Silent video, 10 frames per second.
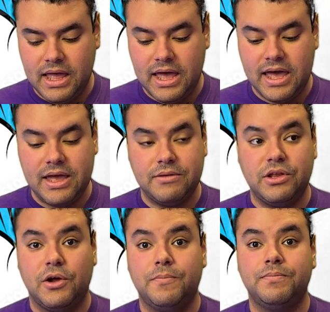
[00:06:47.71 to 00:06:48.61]
and
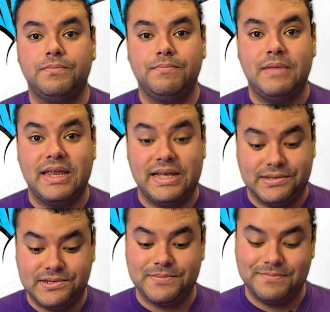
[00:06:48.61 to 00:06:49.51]
you know it
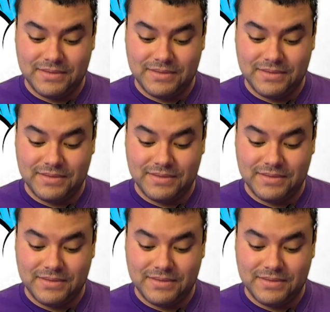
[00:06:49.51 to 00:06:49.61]
is.